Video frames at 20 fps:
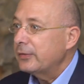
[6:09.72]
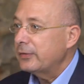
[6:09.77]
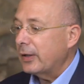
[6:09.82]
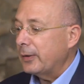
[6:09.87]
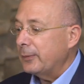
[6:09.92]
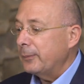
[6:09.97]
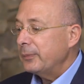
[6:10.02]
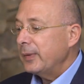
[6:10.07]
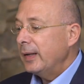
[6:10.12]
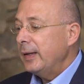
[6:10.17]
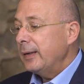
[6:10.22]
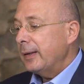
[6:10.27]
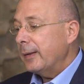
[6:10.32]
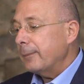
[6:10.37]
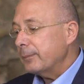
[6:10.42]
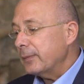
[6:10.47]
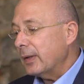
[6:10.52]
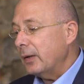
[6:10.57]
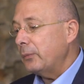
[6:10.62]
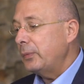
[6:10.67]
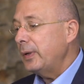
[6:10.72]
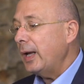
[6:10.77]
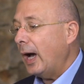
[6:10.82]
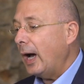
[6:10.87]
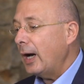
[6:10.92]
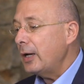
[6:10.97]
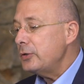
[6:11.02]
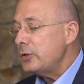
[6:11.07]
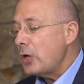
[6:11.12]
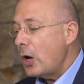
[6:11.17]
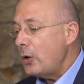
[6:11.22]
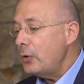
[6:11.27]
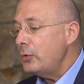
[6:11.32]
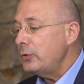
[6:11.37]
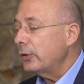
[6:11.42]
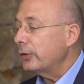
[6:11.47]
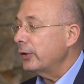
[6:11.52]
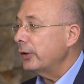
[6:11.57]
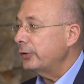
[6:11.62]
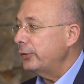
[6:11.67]
So we are no
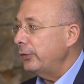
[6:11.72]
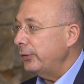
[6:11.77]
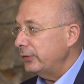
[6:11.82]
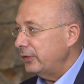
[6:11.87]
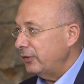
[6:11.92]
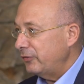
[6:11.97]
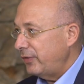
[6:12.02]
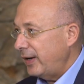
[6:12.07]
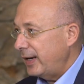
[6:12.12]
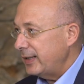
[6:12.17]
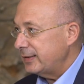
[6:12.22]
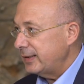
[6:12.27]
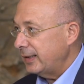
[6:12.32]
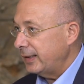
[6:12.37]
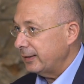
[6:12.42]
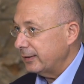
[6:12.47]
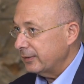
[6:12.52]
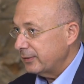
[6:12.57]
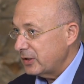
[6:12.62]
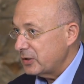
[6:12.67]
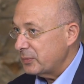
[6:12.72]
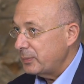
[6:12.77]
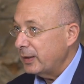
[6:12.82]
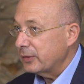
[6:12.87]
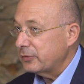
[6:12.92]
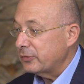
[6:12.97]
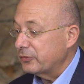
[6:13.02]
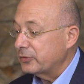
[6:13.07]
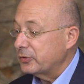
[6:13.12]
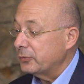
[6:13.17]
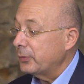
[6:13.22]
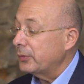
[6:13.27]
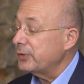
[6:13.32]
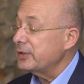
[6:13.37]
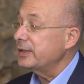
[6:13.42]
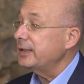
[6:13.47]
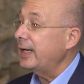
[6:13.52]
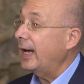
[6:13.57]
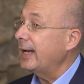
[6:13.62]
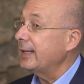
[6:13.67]
longer cultivating the spirit of
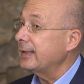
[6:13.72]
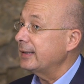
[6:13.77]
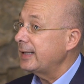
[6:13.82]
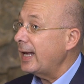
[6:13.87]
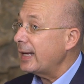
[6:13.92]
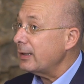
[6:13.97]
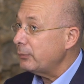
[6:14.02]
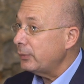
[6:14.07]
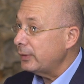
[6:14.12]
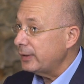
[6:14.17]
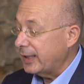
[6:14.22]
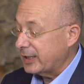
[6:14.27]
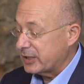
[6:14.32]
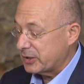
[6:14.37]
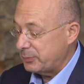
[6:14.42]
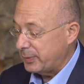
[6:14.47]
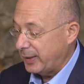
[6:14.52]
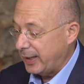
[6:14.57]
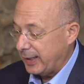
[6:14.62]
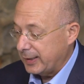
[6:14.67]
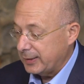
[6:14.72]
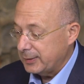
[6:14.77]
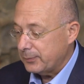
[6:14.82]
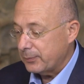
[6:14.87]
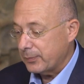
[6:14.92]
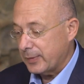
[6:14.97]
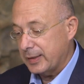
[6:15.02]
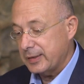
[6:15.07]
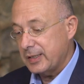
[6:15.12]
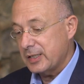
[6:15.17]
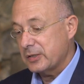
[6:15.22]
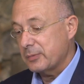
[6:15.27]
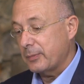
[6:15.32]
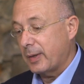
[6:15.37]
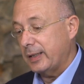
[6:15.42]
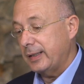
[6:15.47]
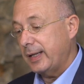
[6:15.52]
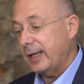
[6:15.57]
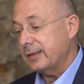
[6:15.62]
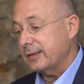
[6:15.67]
democracy, and that will explain, and this is
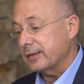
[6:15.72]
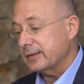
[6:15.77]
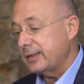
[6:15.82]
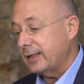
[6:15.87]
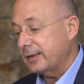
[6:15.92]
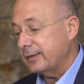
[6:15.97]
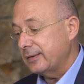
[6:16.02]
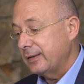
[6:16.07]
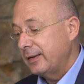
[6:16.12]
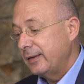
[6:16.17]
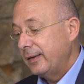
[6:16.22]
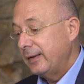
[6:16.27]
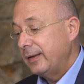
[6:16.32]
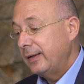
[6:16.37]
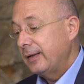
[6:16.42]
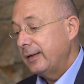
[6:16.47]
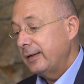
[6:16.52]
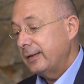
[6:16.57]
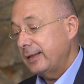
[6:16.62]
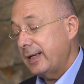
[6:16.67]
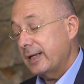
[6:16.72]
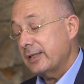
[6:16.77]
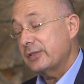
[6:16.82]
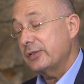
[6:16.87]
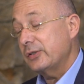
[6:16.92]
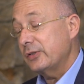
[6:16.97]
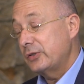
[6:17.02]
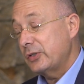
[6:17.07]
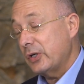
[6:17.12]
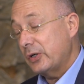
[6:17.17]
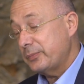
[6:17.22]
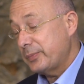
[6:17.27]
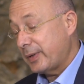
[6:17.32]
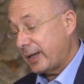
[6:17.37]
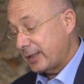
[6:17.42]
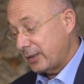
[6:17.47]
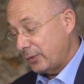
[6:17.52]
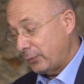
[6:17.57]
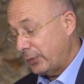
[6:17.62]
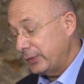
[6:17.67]
my latest, that yes, Joe
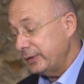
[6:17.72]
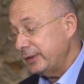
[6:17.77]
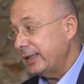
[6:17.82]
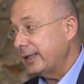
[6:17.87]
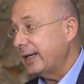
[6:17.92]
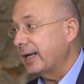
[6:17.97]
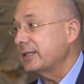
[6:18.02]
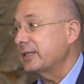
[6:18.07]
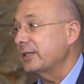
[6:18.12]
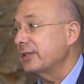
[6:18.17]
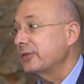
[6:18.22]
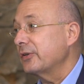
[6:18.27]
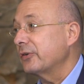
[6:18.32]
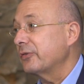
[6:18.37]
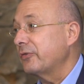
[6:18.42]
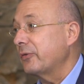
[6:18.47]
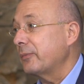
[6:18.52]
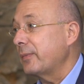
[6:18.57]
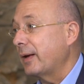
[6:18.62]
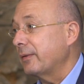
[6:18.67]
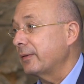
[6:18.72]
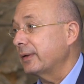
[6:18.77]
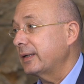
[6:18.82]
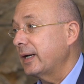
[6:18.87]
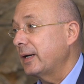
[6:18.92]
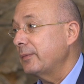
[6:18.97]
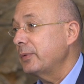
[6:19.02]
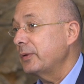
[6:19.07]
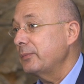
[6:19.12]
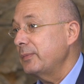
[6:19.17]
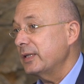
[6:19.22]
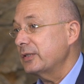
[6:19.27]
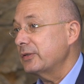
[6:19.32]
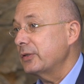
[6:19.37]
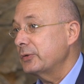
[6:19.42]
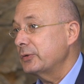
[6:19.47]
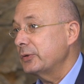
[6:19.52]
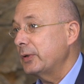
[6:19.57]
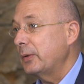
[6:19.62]
Biden won the elections of America, but Mr.